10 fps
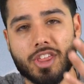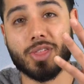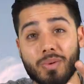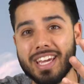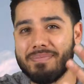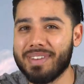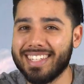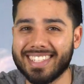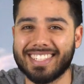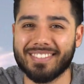three
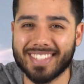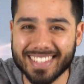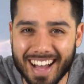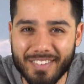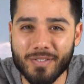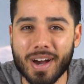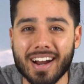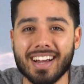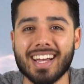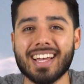pieces of
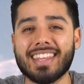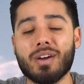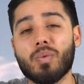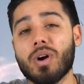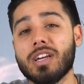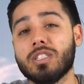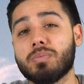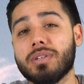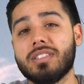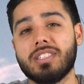software that run
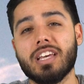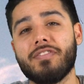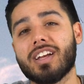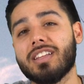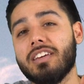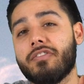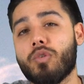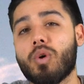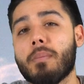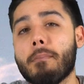specifically
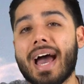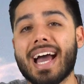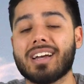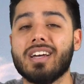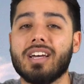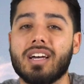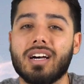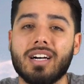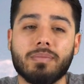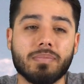for Mac.
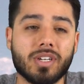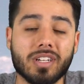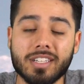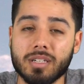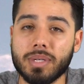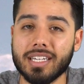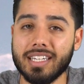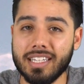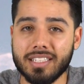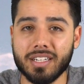Um, they're a little bit
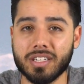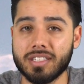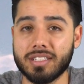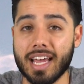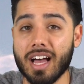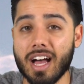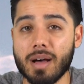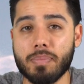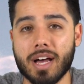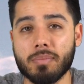easier to set
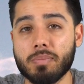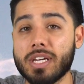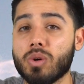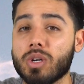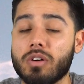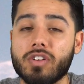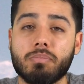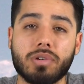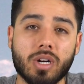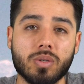up. I'm gonna be going over the
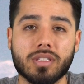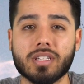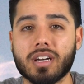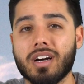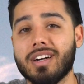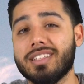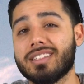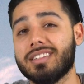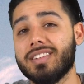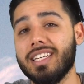pros and the
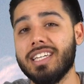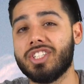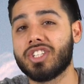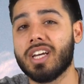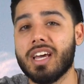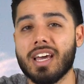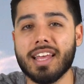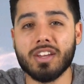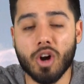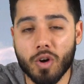cons of each. And
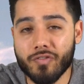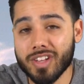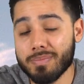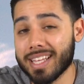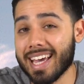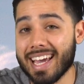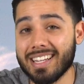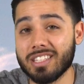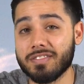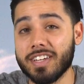then hopefully by the end
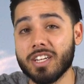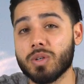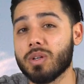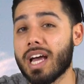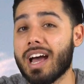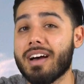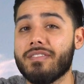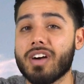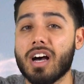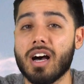of this video, you'll
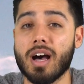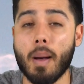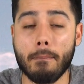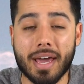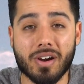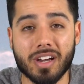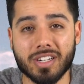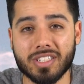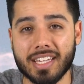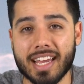have uh, a better
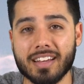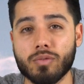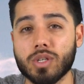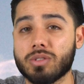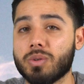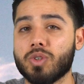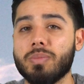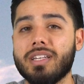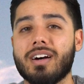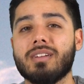understanding of what social
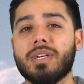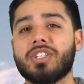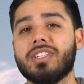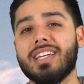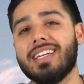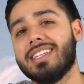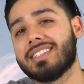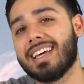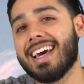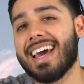media automation is,